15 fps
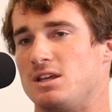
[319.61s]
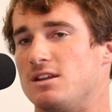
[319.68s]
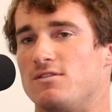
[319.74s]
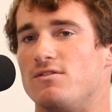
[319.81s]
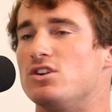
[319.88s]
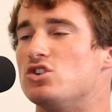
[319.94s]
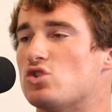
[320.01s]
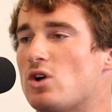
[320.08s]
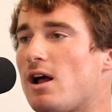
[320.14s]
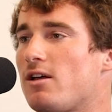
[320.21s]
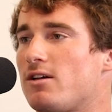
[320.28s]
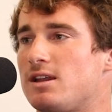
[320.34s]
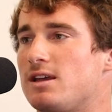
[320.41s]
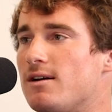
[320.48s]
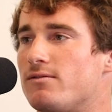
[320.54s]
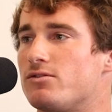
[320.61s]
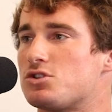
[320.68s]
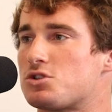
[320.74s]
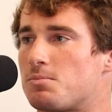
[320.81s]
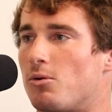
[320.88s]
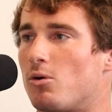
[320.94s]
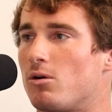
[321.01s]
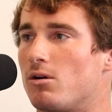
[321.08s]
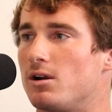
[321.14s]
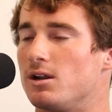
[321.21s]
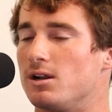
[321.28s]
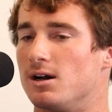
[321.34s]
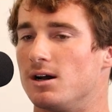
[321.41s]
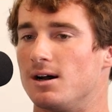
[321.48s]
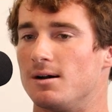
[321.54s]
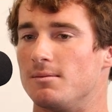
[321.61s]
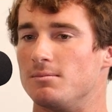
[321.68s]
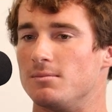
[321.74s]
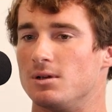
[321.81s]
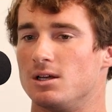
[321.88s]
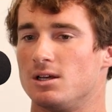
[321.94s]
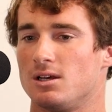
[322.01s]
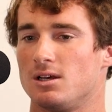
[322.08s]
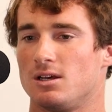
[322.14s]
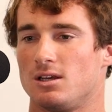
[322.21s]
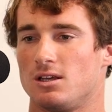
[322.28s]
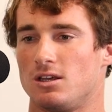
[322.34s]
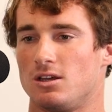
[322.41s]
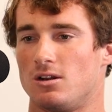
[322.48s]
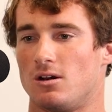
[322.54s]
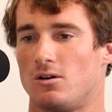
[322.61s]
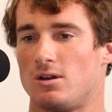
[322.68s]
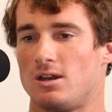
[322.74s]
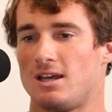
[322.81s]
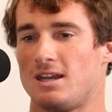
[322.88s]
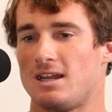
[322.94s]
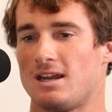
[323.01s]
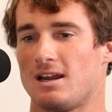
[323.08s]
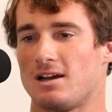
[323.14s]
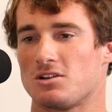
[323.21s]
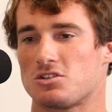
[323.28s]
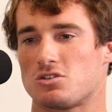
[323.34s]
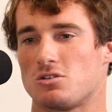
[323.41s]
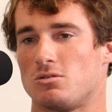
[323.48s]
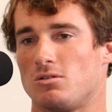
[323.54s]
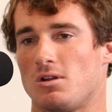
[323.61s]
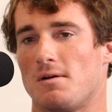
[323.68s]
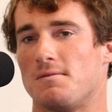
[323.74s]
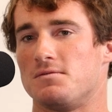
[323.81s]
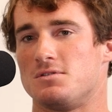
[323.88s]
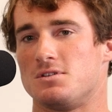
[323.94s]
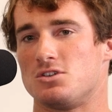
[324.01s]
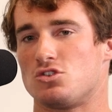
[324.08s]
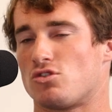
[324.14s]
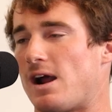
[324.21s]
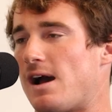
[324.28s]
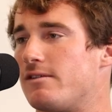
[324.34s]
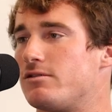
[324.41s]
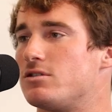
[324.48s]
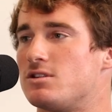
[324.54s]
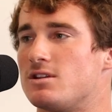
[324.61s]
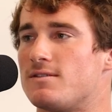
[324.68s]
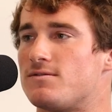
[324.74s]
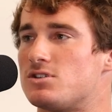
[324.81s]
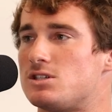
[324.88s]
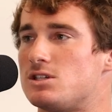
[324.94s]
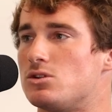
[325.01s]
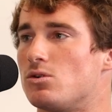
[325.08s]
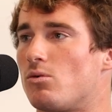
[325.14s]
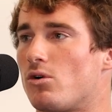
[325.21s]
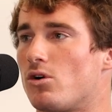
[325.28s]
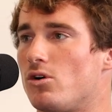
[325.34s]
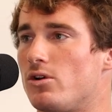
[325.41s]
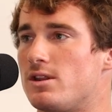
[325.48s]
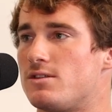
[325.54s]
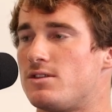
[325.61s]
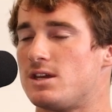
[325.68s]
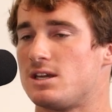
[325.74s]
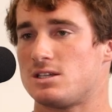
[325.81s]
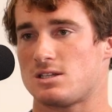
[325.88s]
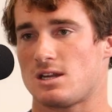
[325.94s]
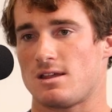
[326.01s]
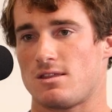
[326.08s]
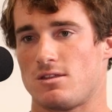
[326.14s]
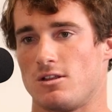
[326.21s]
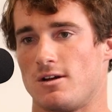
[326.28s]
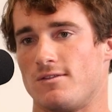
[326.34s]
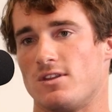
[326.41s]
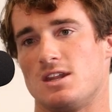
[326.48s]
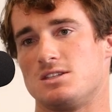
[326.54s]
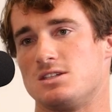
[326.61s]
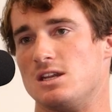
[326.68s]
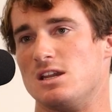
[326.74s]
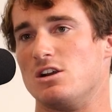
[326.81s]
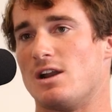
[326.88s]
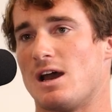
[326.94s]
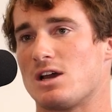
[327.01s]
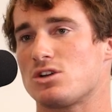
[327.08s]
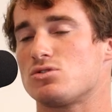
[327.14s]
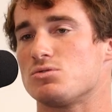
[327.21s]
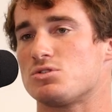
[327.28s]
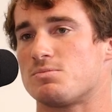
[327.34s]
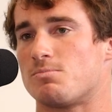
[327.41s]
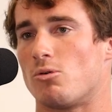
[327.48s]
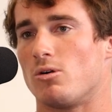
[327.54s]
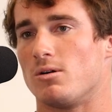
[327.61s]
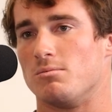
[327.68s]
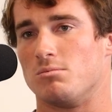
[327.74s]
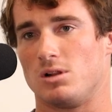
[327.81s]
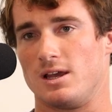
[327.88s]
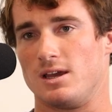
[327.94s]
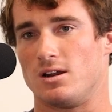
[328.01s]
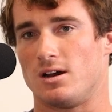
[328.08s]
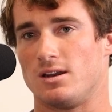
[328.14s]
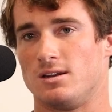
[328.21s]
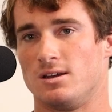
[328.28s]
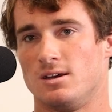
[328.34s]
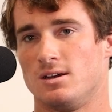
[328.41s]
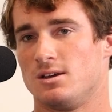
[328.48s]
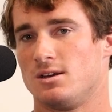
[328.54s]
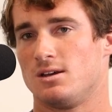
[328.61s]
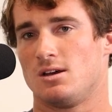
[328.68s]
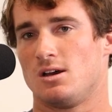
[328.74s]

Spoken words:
the individuality of the sport, and I also love to travel and love to see the world and things. And I love that it's an international sport and played on